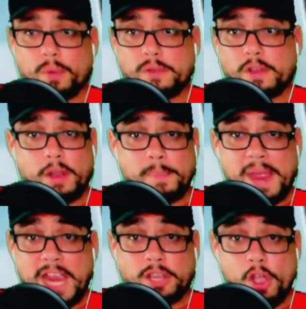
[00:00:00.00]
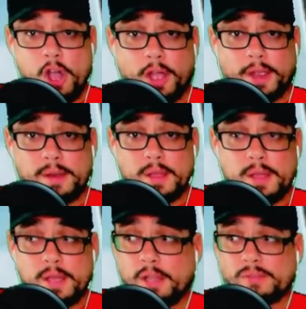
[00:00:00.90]
their backyard
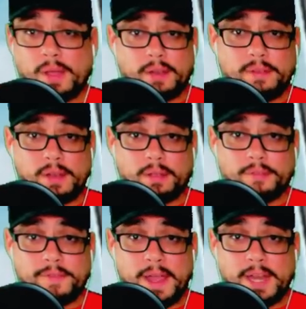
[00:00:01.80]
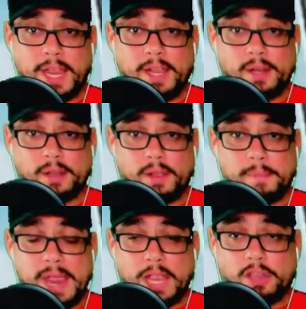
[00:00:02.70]
and trying to see if they could find an alien in their
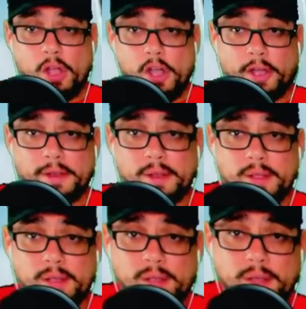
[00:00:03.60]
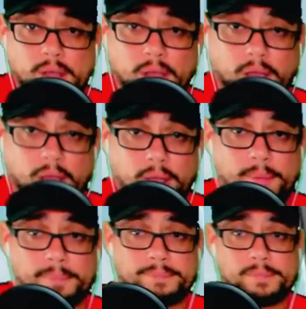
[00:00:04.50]
backyard.
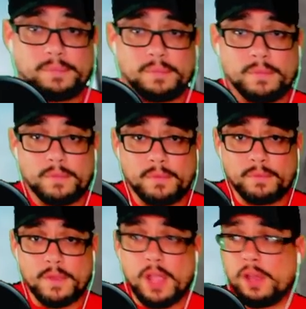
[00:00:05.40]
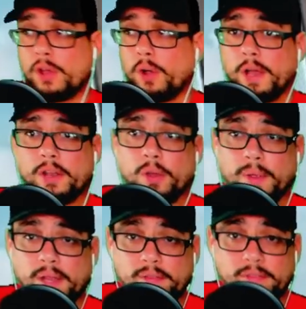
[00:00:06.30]
All I know
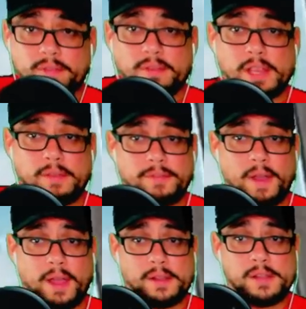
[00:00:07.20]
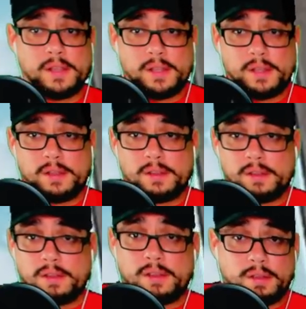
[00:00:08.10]
is if the
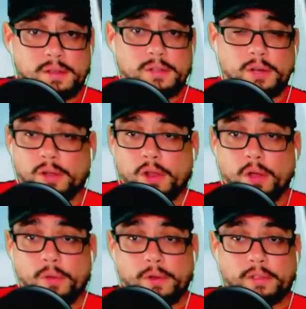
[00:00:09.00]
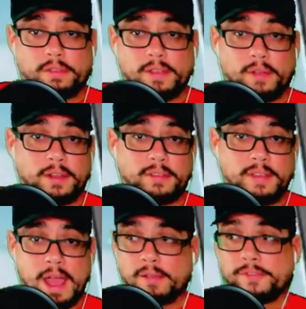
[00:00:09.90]
owner could sell this
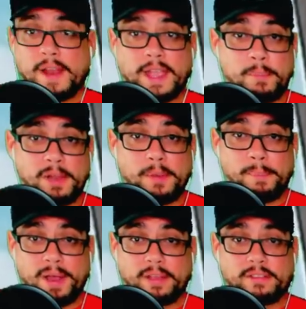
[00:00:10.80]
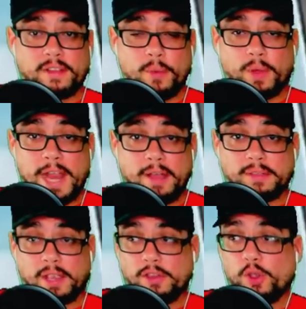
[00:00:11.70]
house for like $1 million, someone
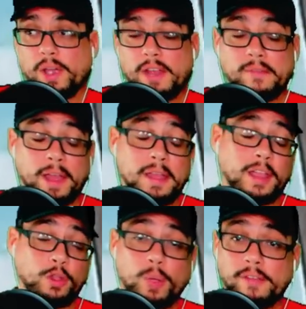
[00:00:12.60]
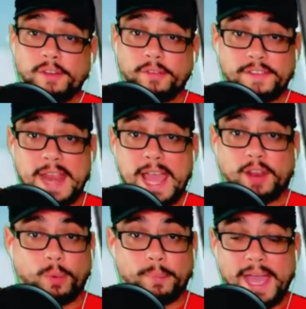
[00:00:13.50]
out there, a UFO
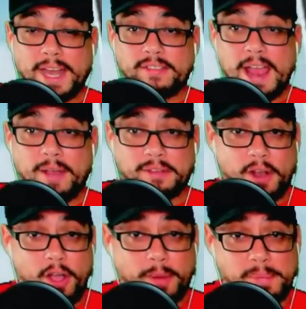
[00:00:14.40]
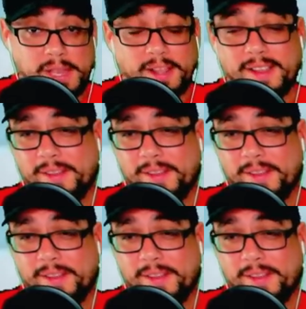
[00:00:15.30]
fanatic, would buy this house in a heartbeat.